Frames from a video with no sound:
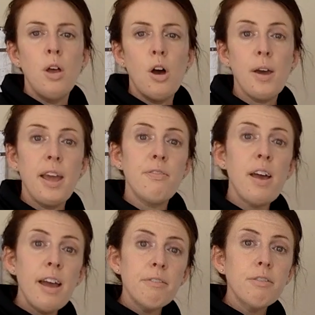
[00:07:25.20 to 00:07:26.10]
Okay, if
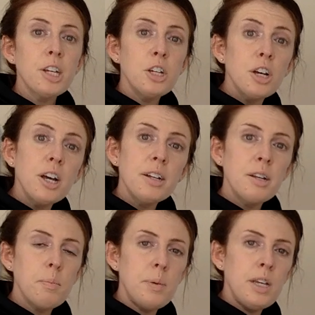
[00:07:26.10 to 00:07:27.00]
every good
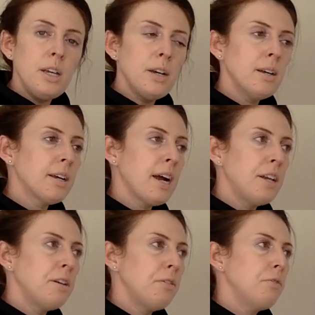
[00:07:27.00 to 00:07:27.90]
can be
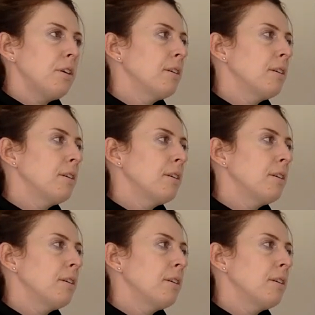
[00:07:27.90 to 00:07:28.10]
kind of